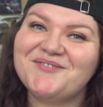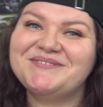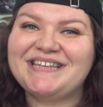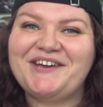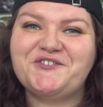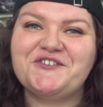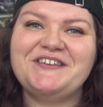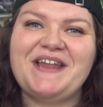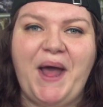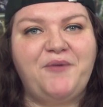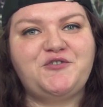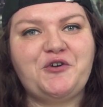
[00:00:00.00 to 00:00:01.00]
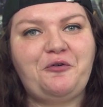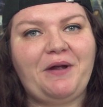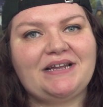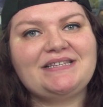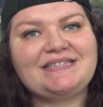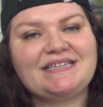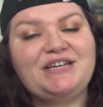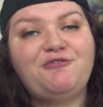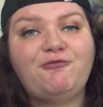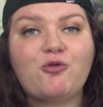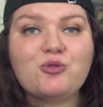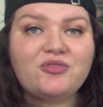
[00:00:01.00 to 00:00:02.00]
There was actually an after credits scene
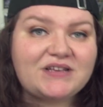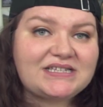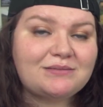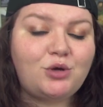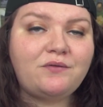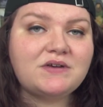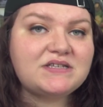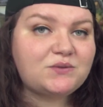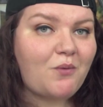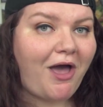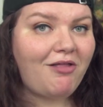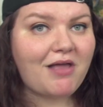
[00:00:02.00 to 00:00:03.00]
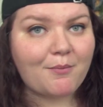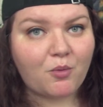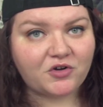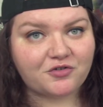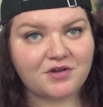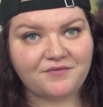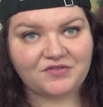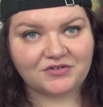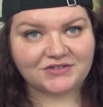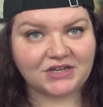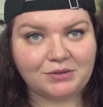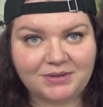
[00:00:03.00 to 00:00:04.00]
for this movie as well. I'm wondering if
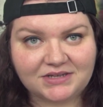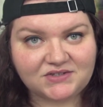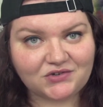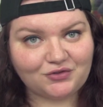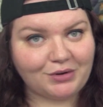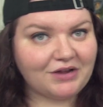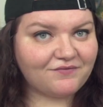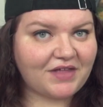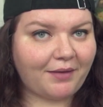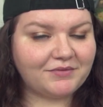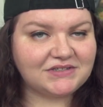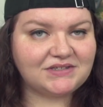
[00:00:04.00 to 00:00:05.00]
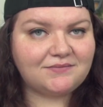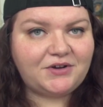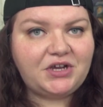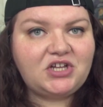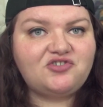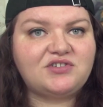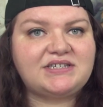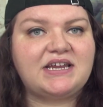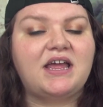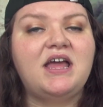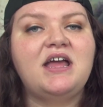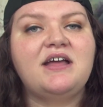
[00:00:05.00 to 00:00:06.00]
there's going to be a string of them. This is very
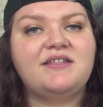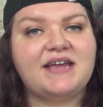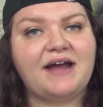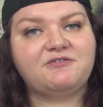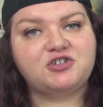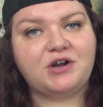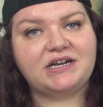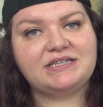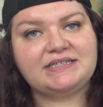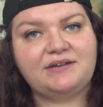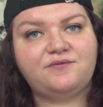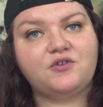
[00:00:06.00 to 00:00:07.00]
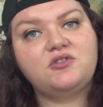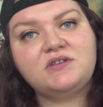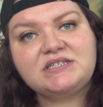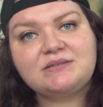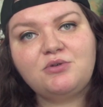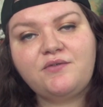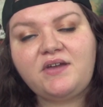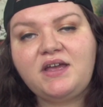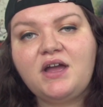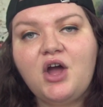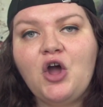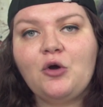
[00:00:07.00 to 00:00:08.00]
interesting. The after credits scene for this
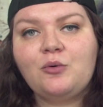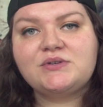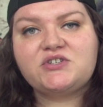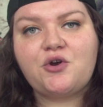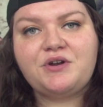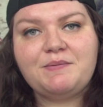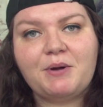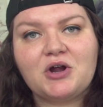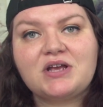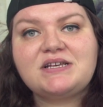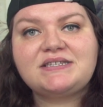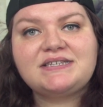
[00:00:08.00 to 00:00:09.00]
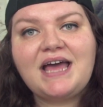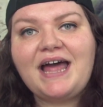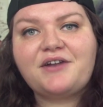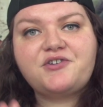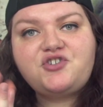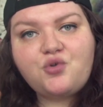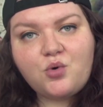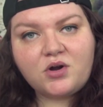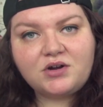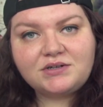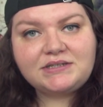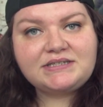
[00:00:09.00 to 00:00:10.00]
movie was Tony Perkis at a
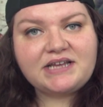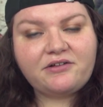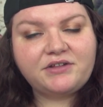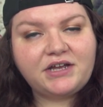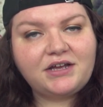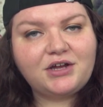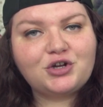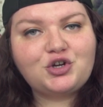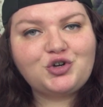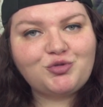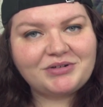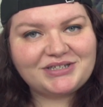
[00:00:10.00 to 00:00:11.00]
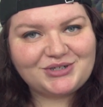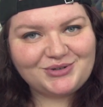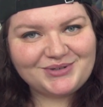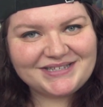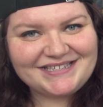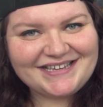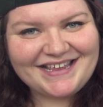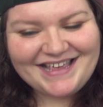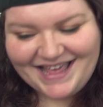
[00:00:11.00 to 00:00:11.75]
door selling crystals.